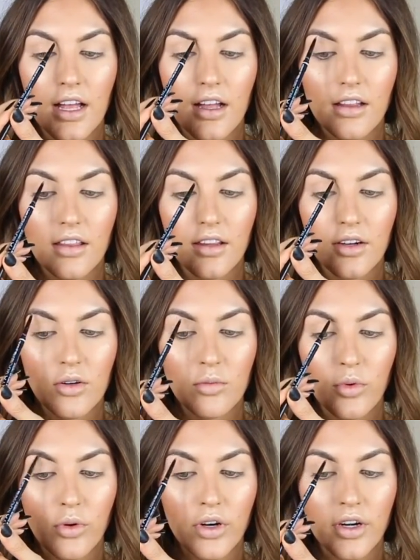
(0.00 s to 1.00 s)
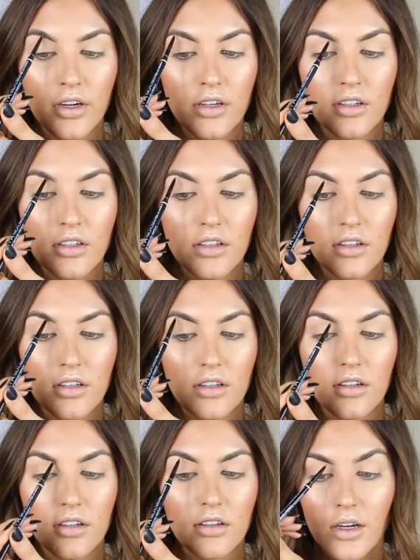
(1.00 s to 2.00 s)
a little more.
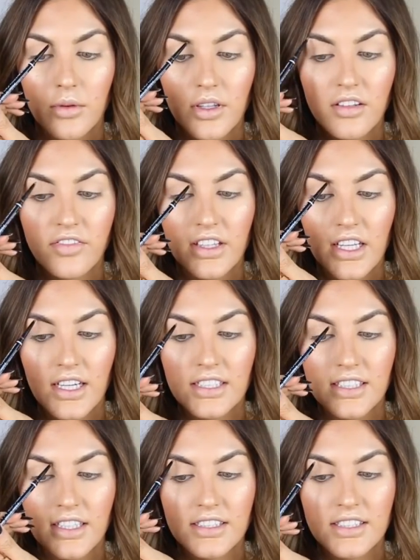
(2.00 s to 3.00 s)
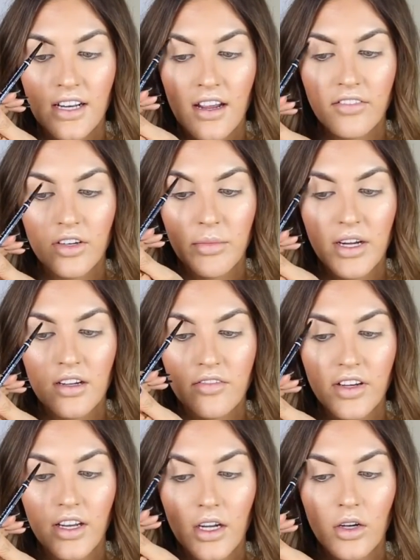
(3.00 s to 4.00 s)
I really feel like I say this in every makeup
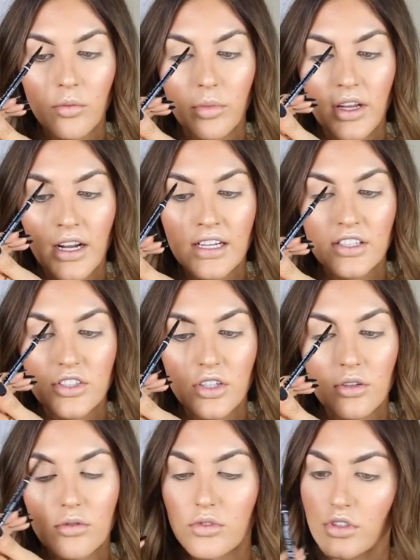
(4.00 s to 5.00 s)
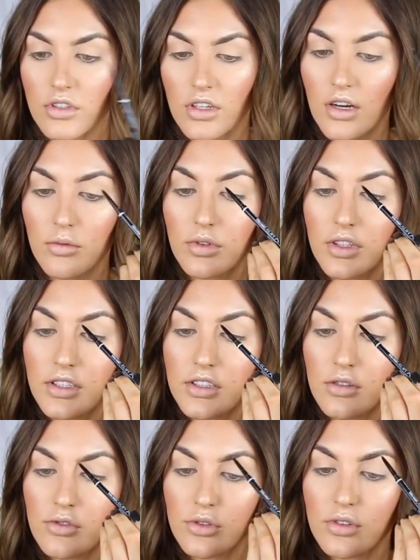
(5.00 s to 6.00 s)
video, but I really
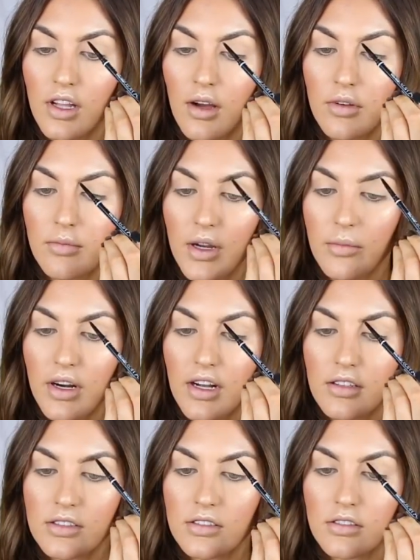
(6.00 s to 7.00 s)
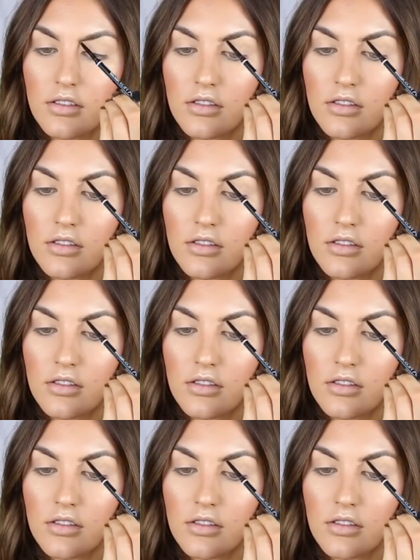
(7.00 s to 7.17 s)
don't do a lot with my brows.